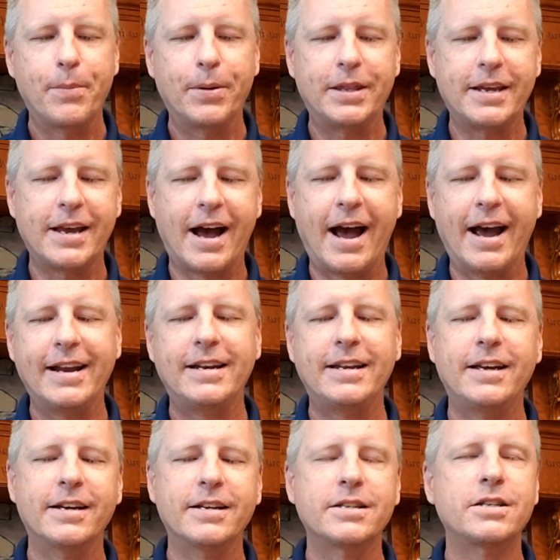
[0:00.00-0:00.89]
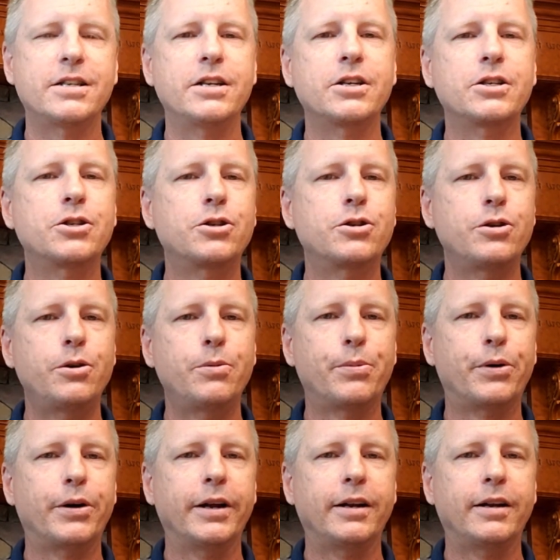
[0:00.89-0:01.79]
but the idea is an
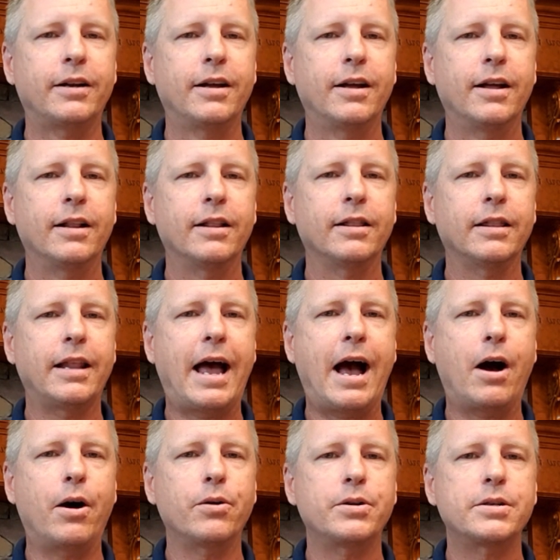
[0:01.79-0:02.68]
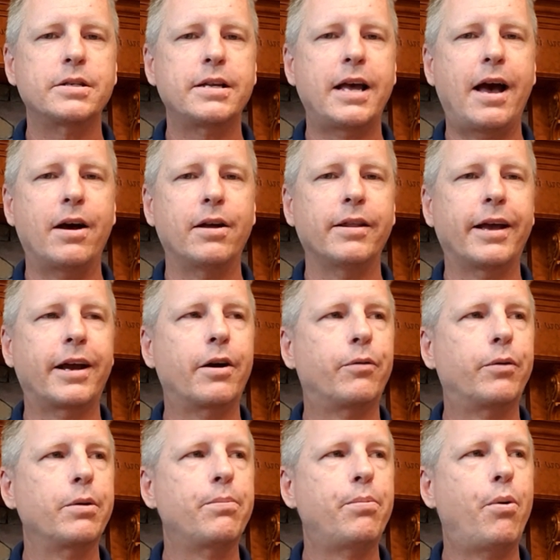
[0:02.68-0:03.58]
exuberant loud sound, like
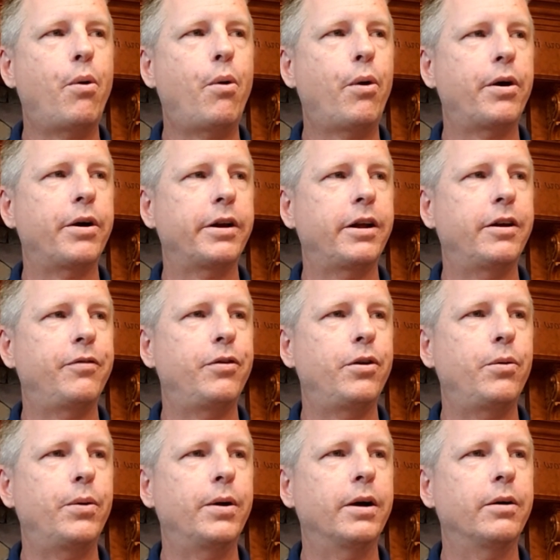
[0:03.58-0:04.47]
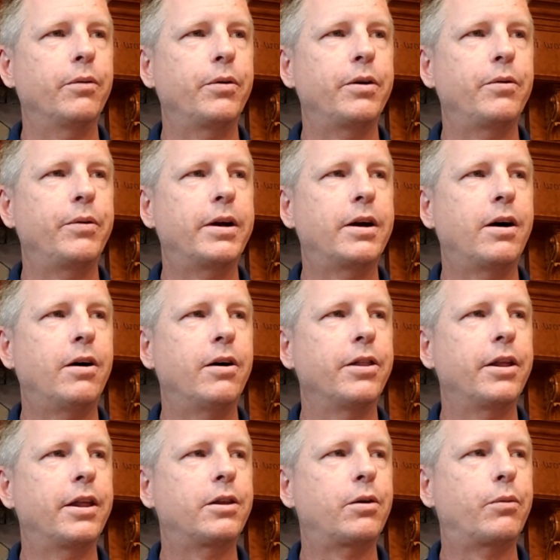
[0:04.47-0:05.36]
a report, if you will. We
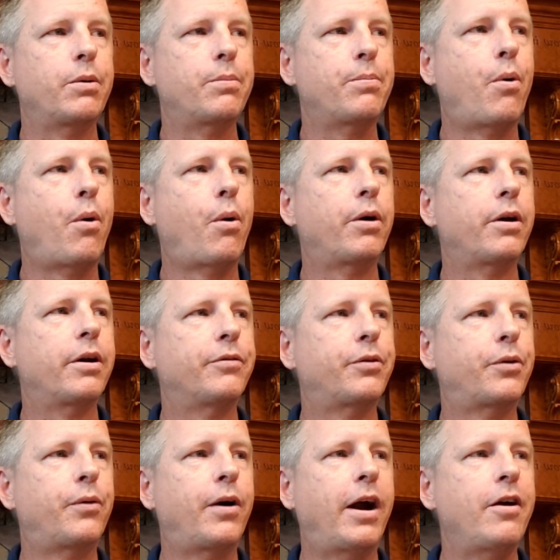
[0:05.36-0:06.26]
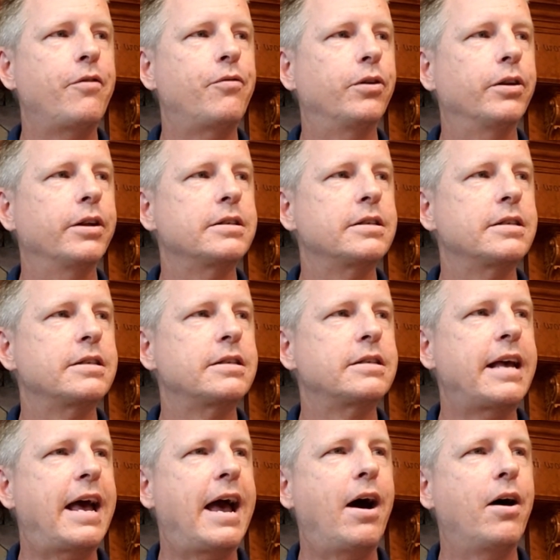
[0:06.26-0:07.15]
call that the report of a rifle. It's a
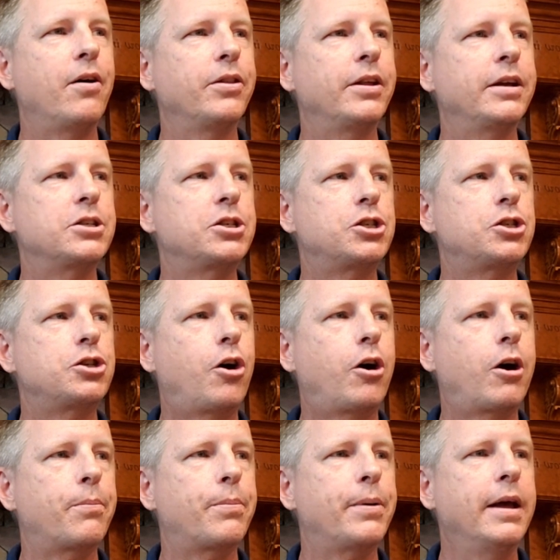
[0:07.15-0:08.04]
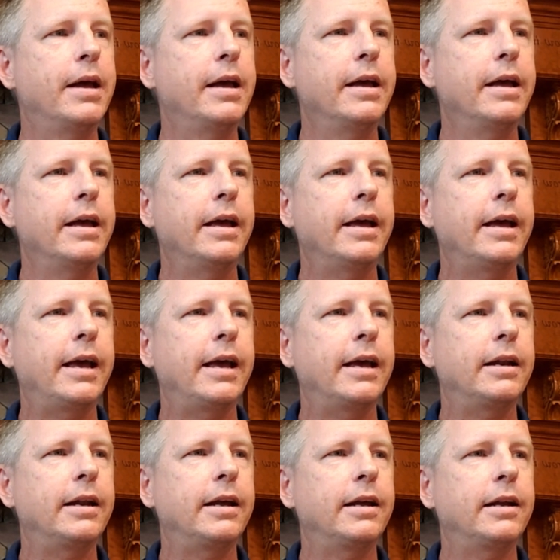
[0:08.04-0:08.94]
sound that's sharp
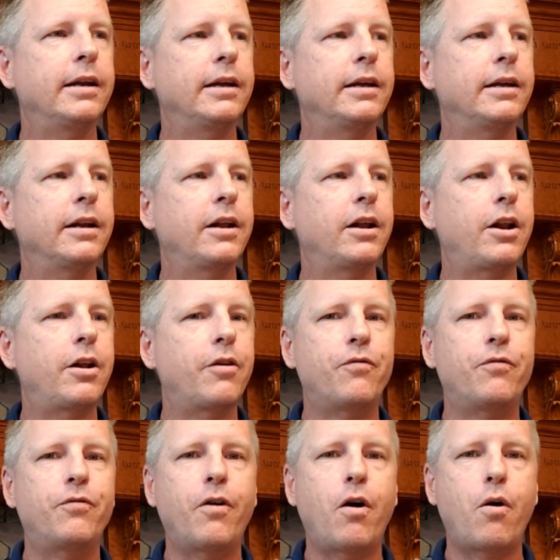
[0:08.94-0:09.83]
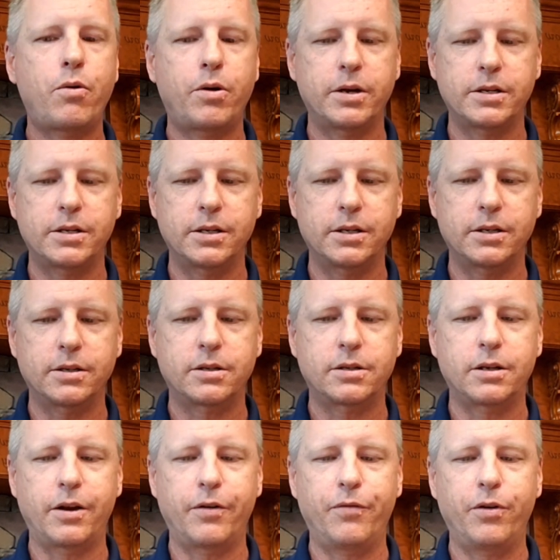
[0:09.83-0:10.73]
and it
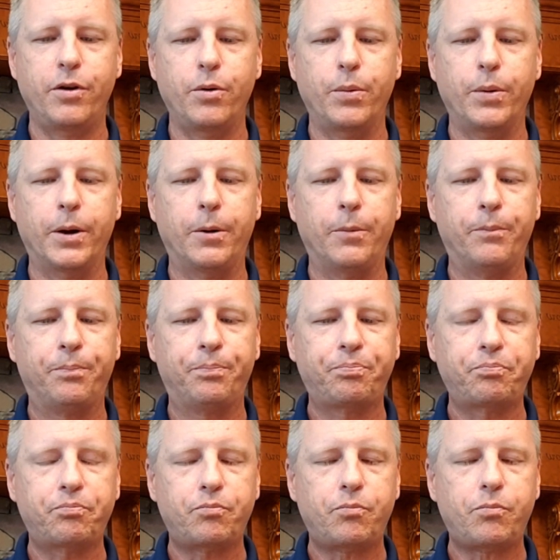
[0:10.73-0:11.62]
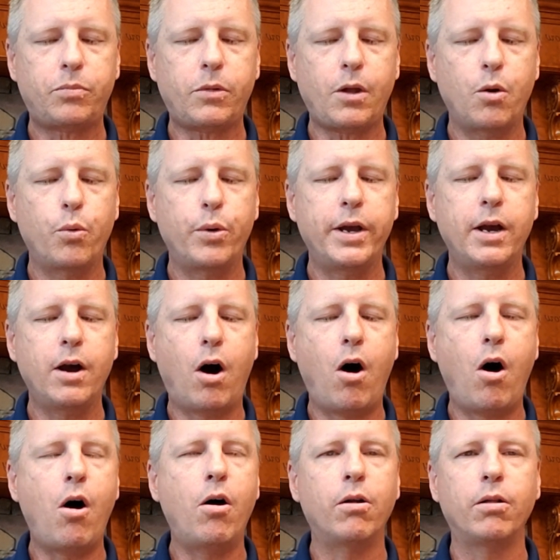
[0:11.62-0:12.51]
focuses, if you will. We
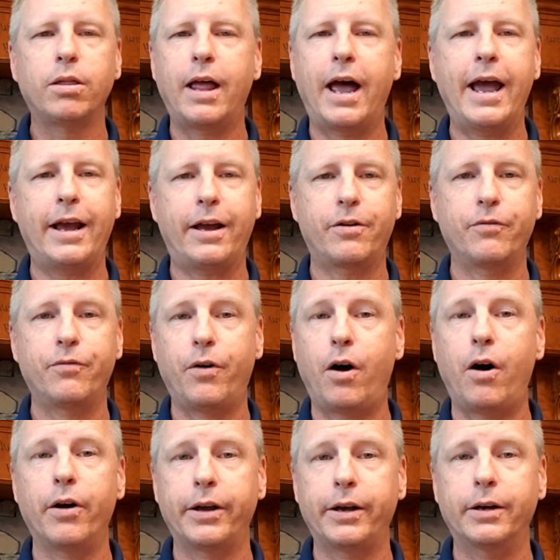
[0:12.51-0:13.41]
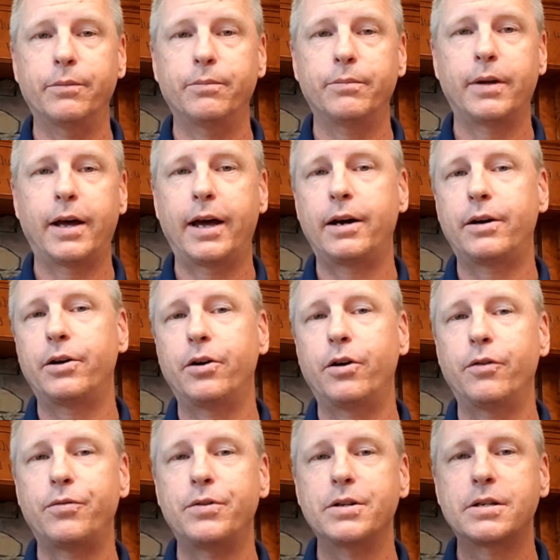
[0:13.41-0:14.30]
all like volume. I don't
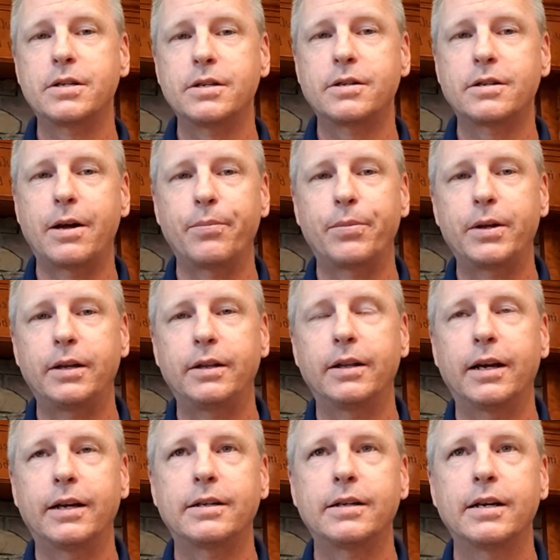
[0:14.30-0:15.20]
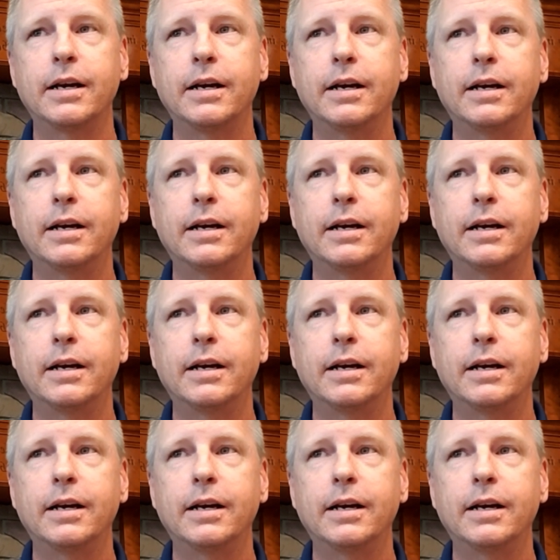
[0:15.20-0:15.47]
know if this is something that